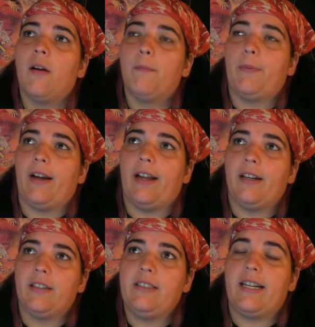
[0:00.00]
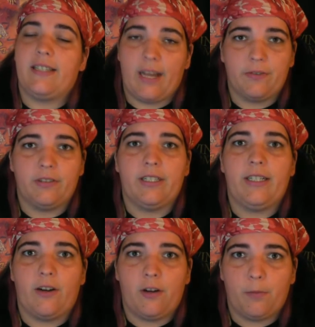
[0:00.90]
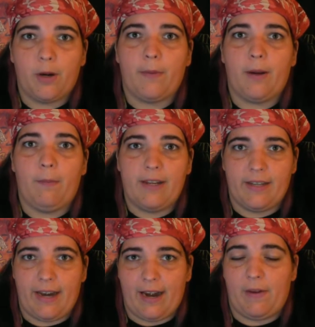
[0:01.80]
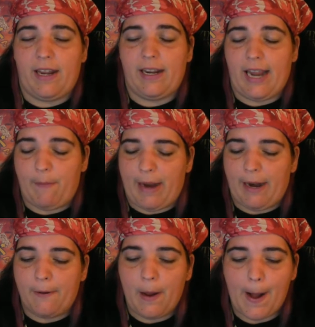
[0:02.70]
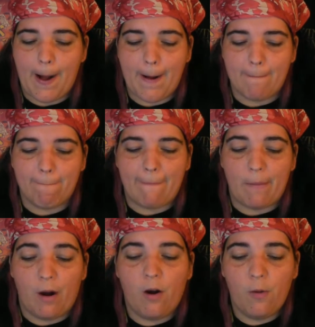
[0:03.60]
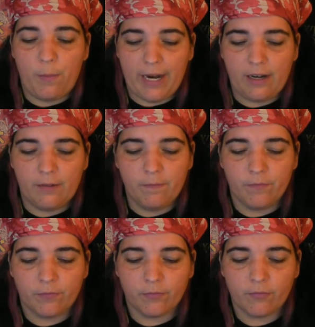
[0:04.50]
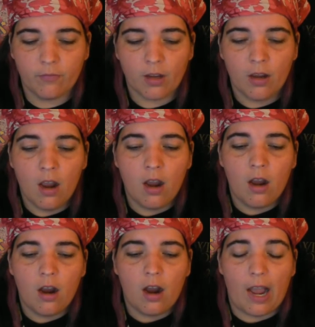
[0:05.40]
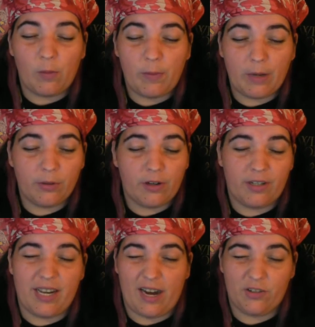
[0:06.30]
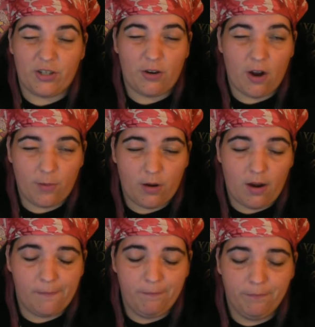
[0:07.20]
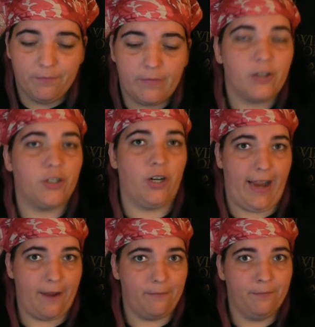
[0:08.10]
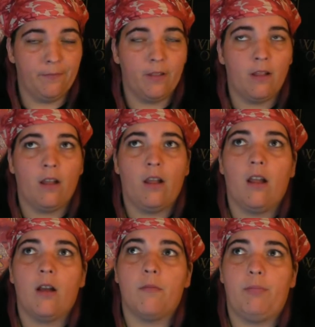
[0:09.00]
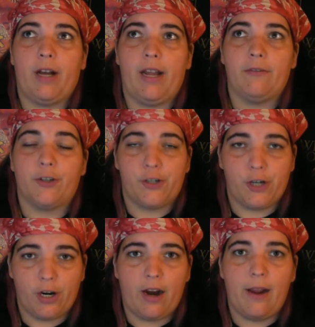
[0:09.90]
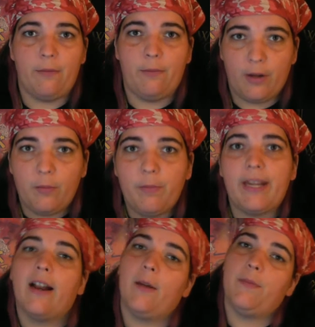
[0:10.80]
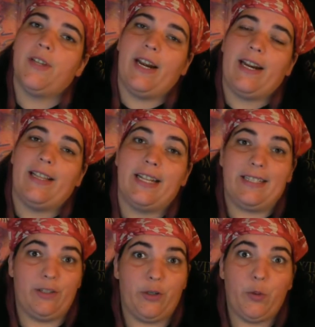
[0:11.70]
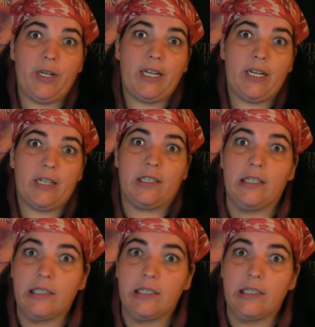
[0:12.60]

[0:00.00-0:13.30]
But definitely go to Permian Basin Anime and Gaming. I'm hoping I will be able to go to San Angelo Comic-Con. Not sure yet. But for sure, I will be at Hub City, and that's in 2 weeks.